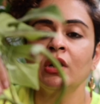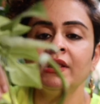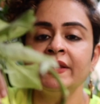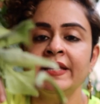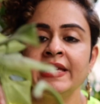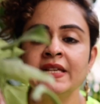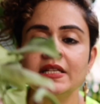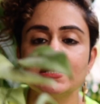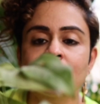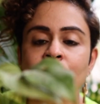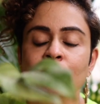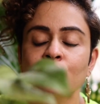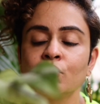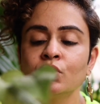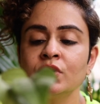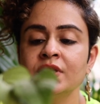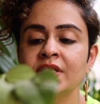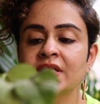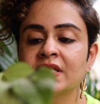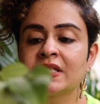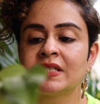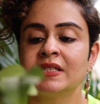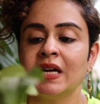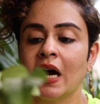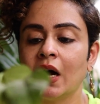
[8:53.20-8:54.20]
these
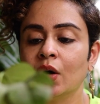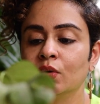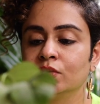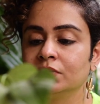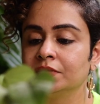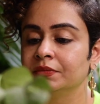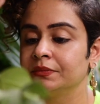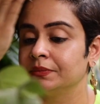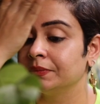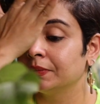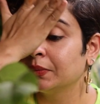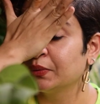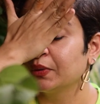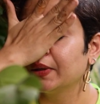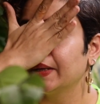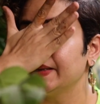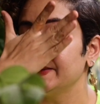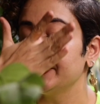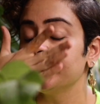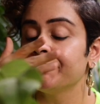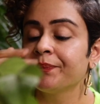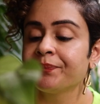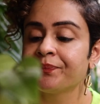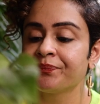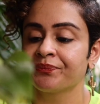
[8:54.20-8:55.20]
roots down. Okay,
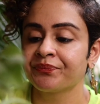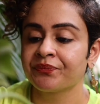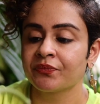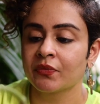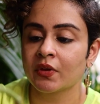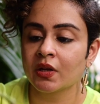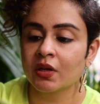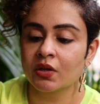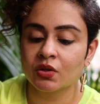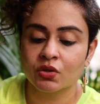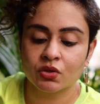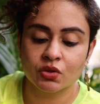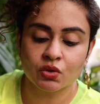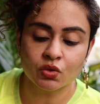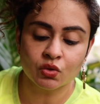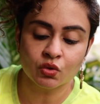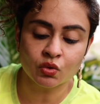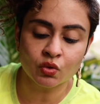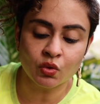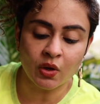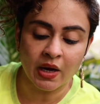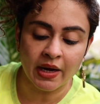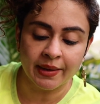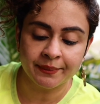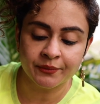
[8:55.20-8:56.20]

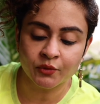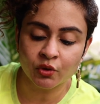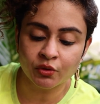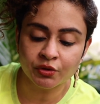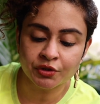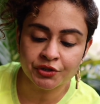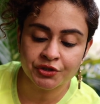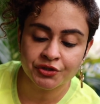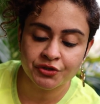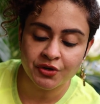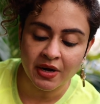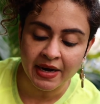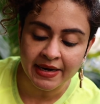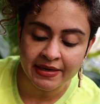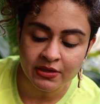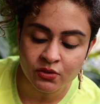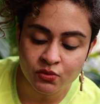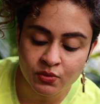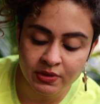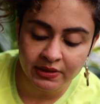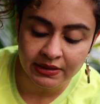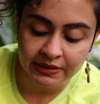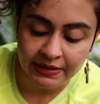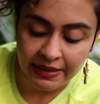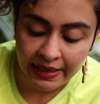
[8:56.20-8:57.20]
so I'm going to try
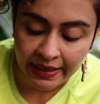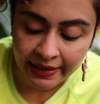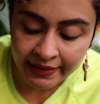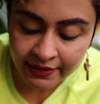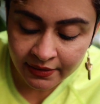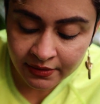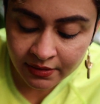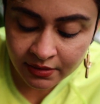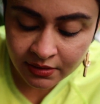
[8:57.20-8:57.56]
doing that,